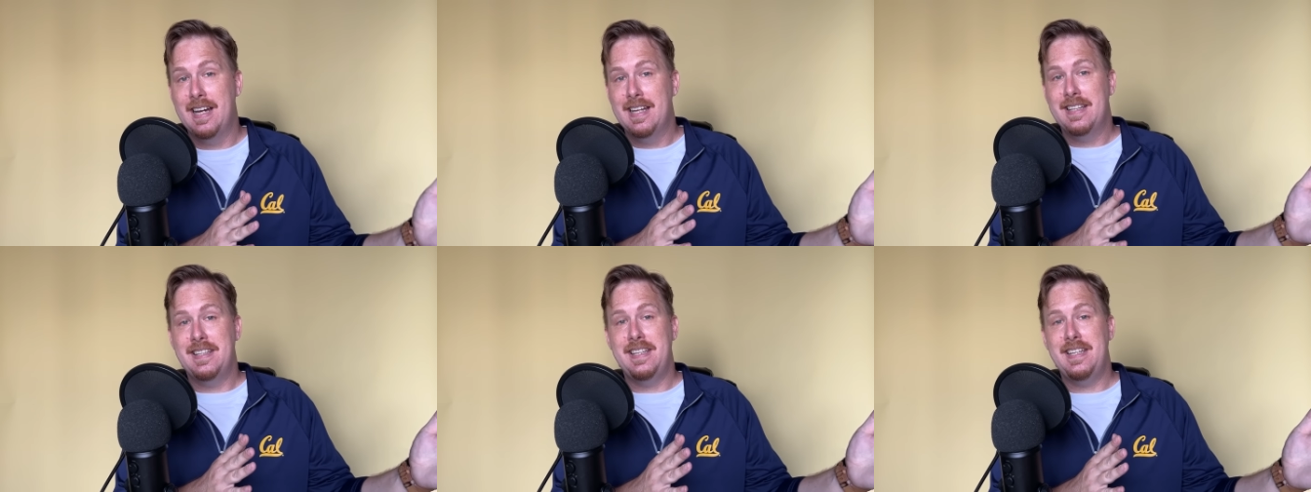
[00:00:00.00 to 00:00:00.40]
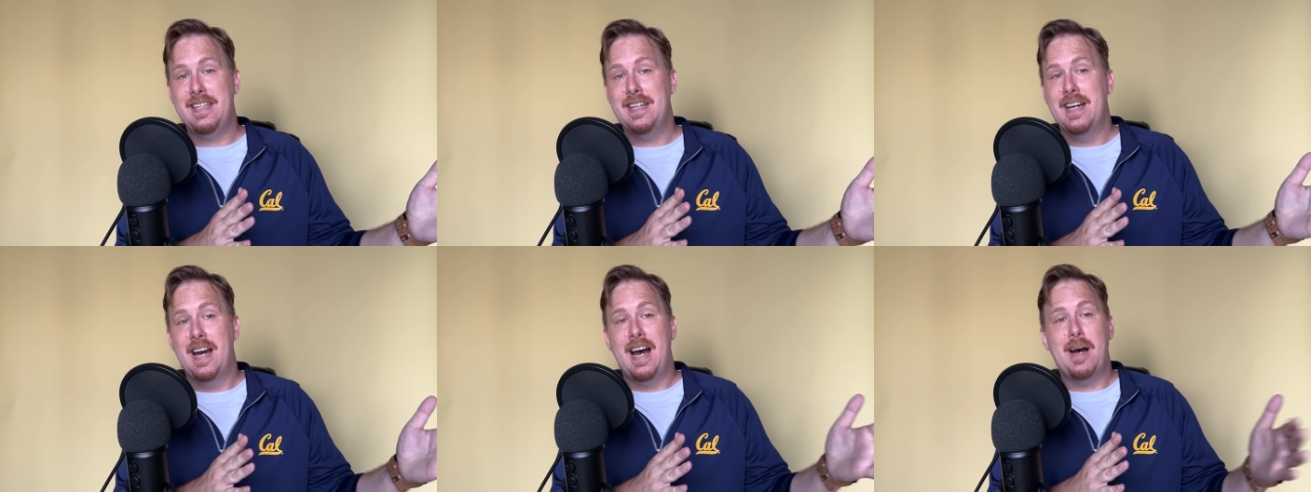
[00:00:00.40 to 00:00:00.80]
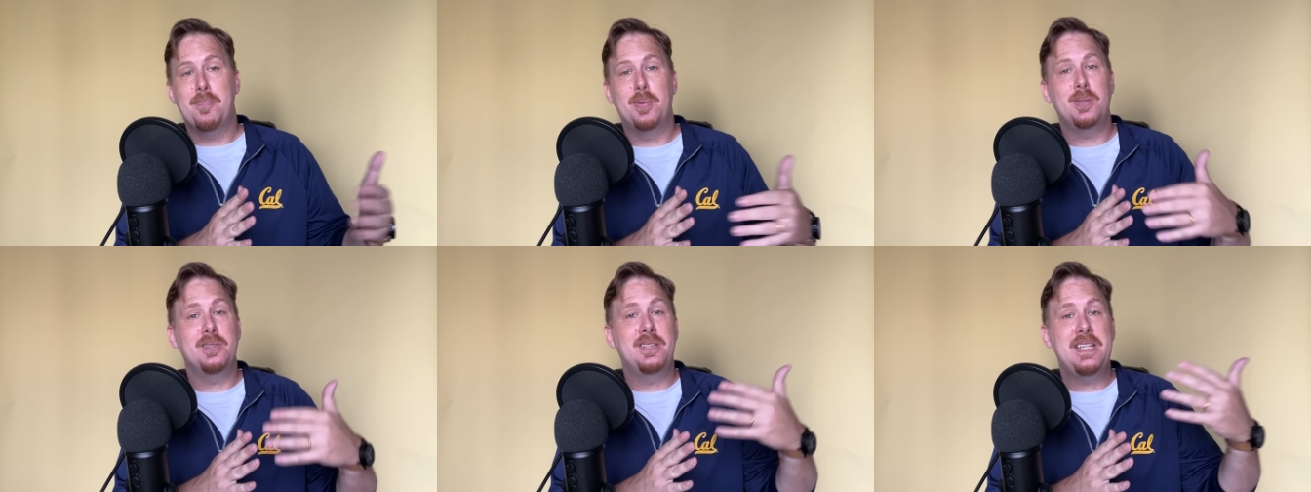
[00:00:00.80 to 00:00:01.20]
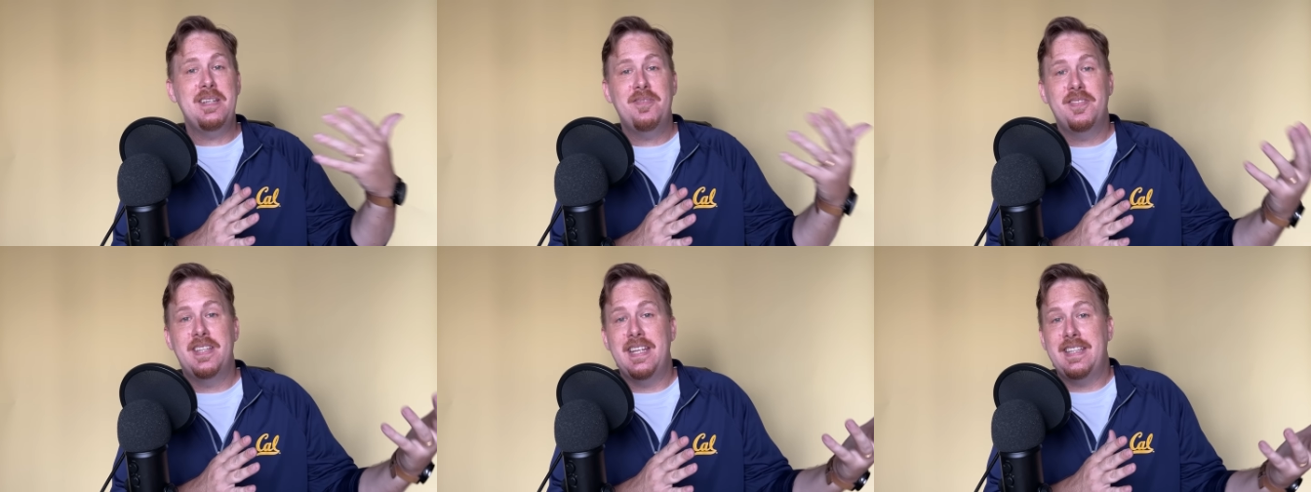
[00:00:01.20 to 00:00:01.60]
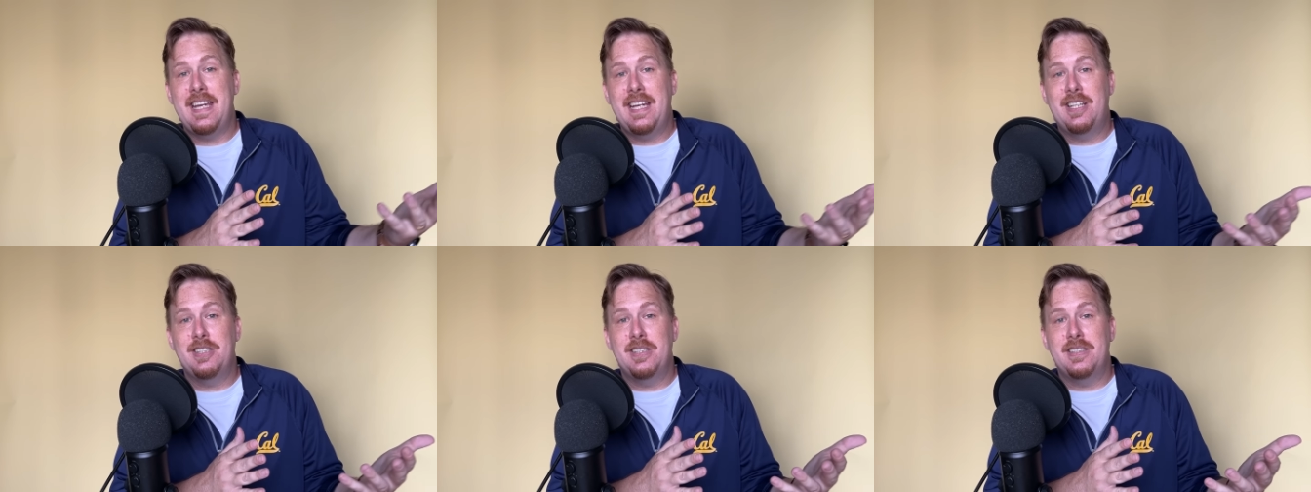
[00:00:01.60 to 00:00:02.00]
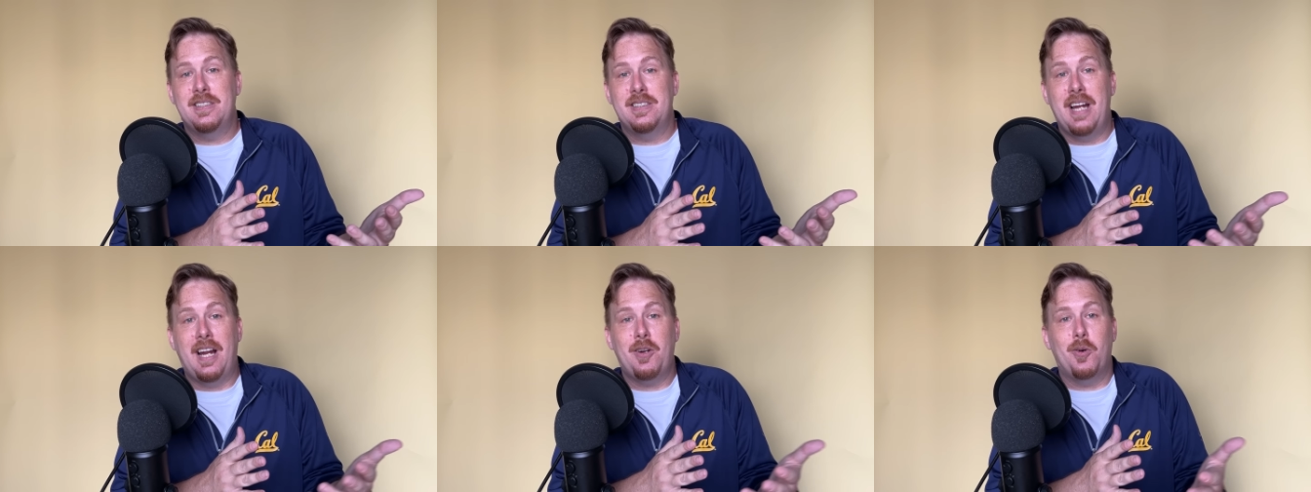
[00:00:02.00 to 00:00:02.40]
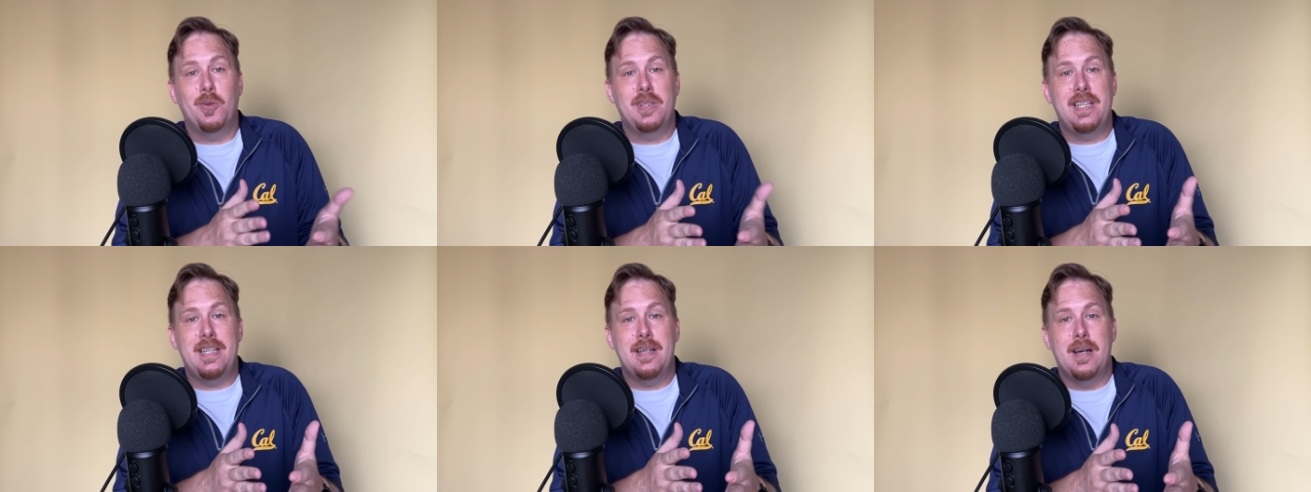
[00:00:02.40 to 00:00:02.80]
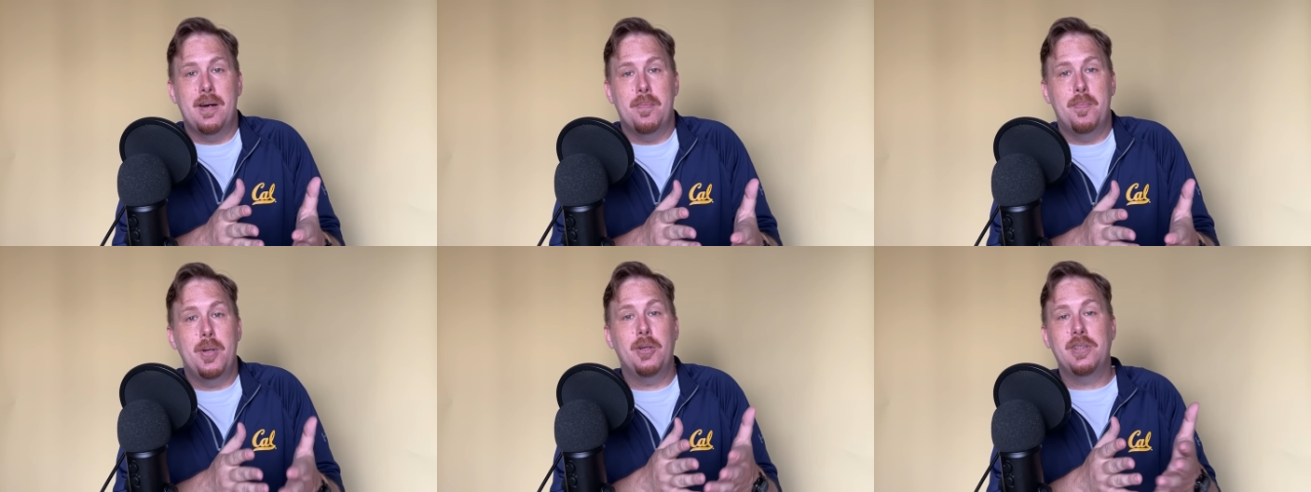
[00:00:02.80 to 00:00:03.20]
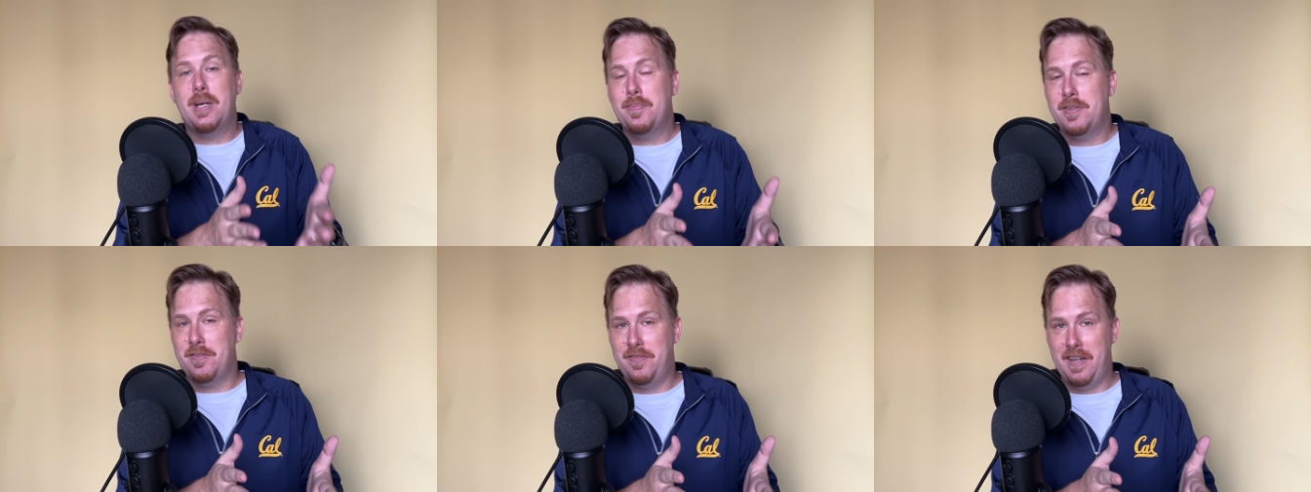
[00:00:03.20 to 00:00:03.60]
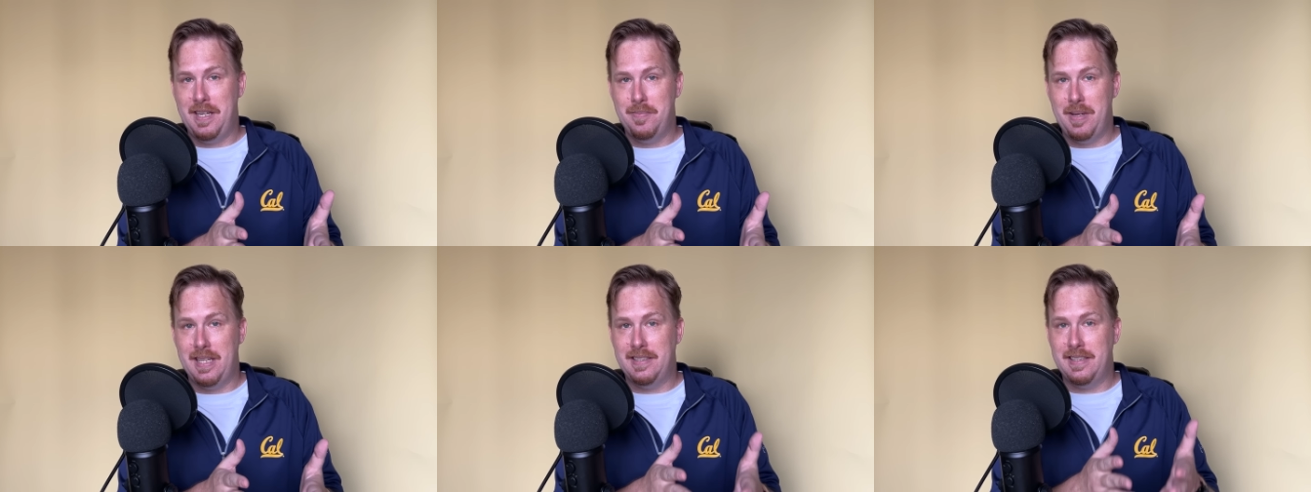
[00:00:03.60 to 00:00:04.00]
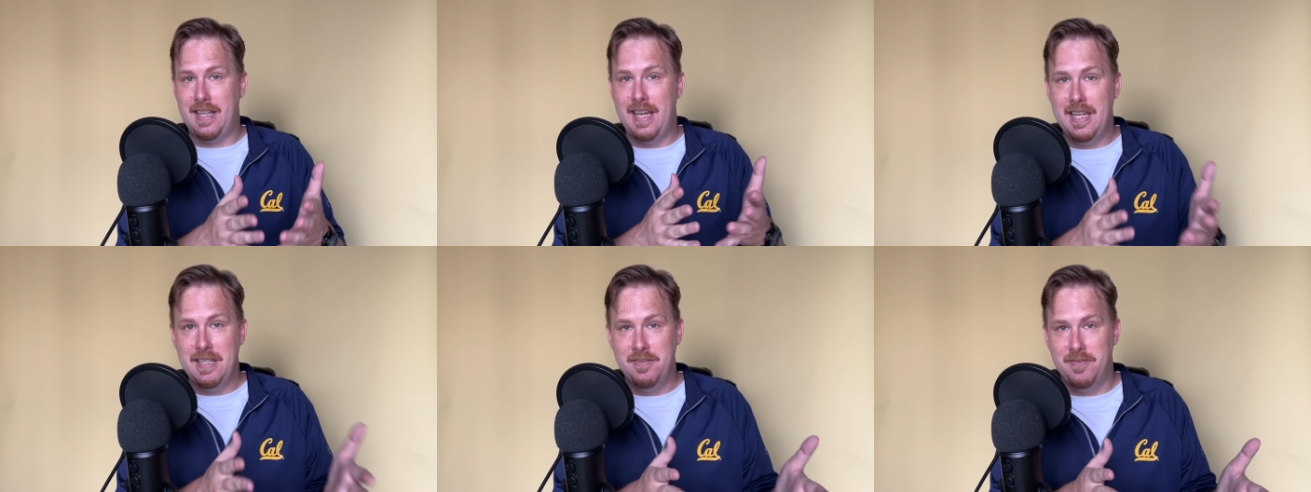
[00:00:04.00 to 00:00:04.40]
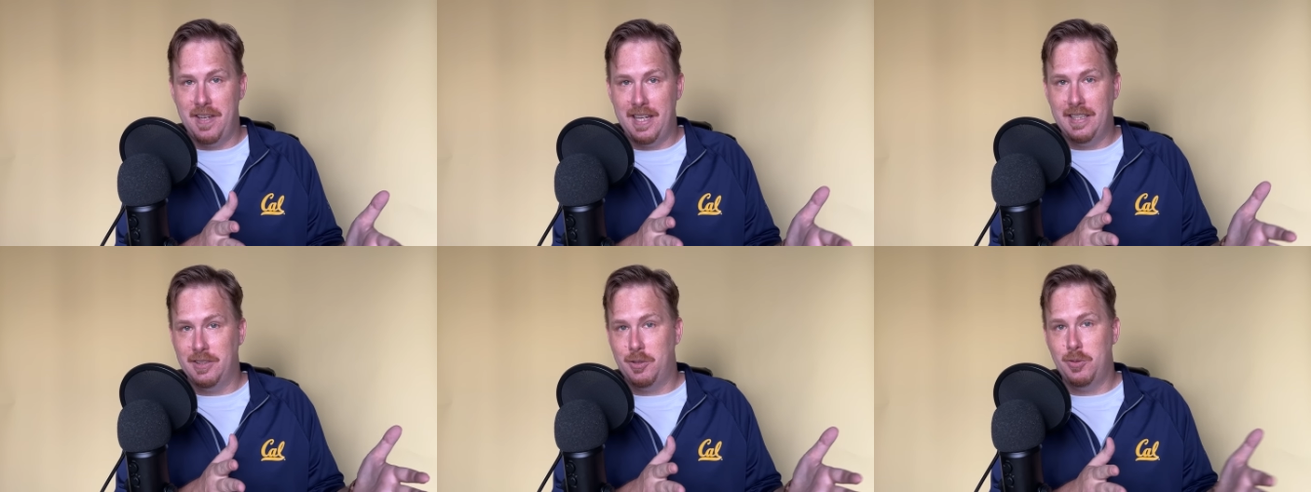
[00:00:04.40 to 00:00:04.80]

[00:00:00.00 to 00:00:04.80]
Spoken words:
the belief that they could not only build up the fan base in Vegas,